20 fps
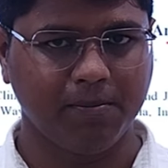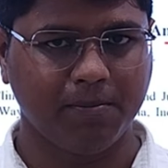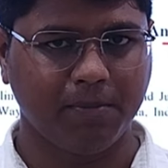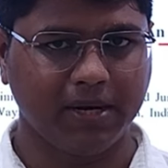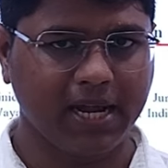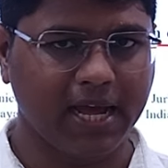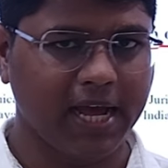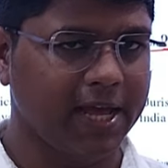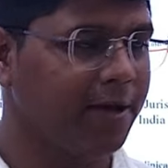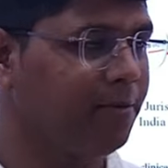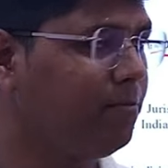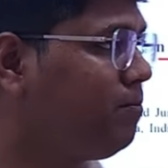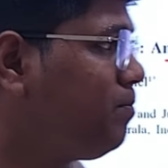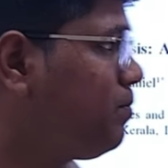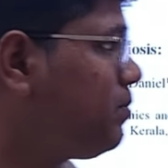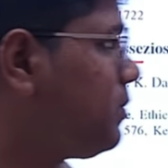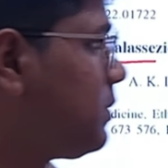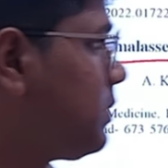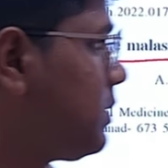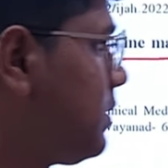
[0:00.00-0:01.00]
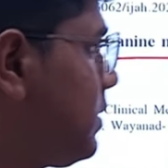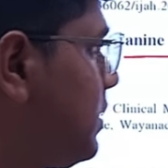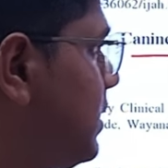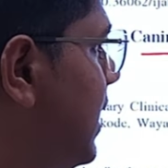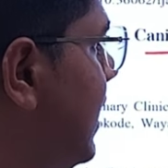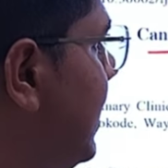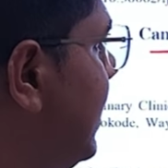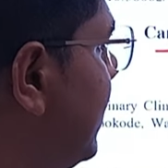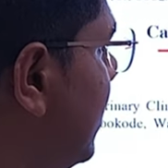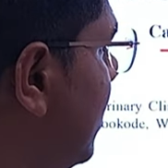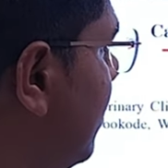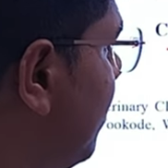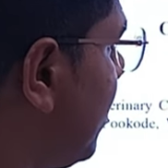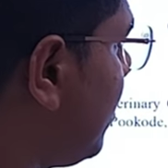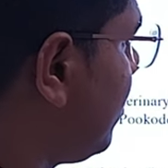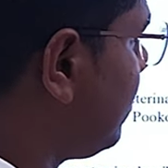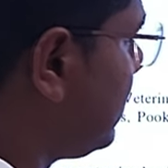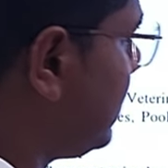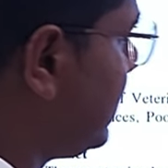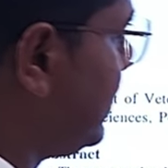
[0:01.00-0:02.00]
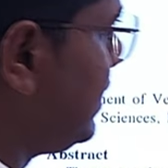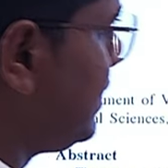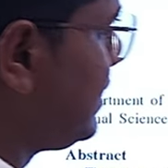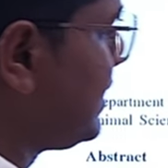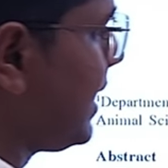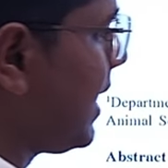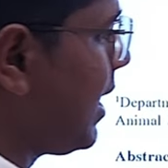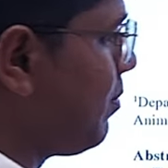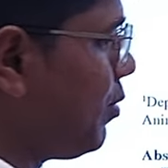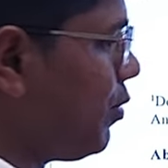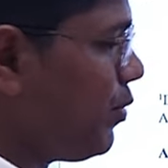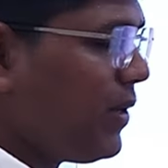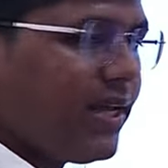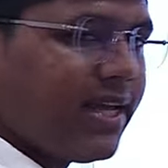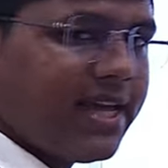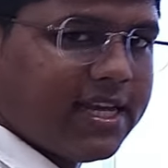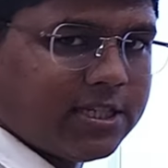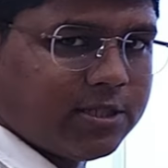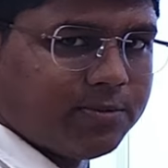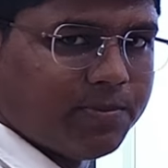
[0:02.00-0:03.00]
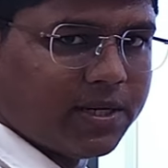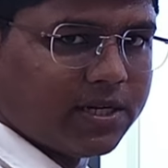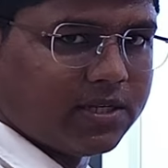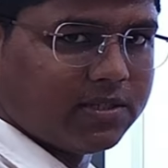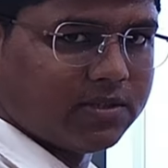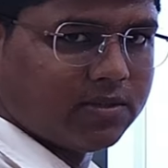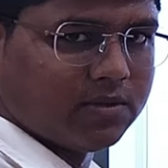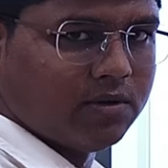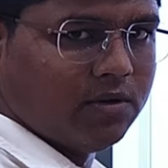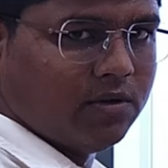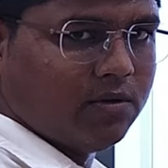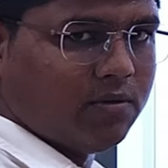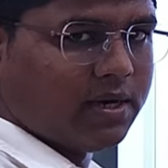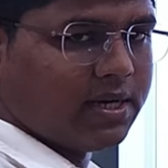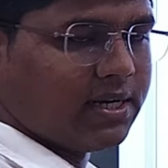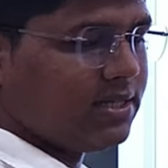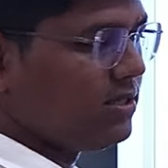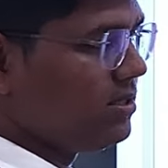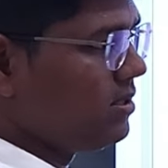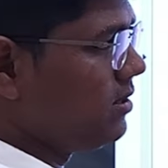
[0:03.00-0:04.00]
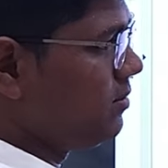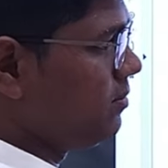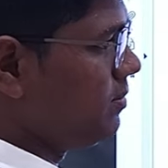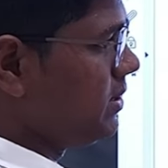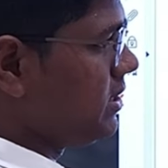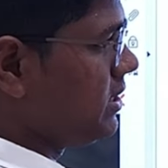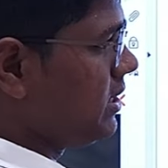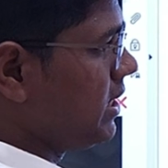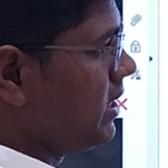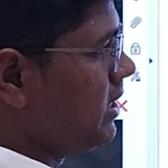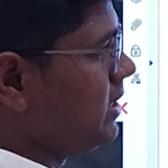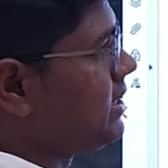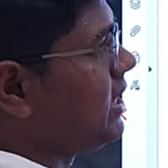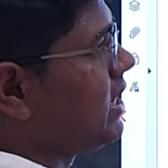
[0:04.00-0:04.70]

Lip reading: But I am telling about the therapeutic aspects. What is the basically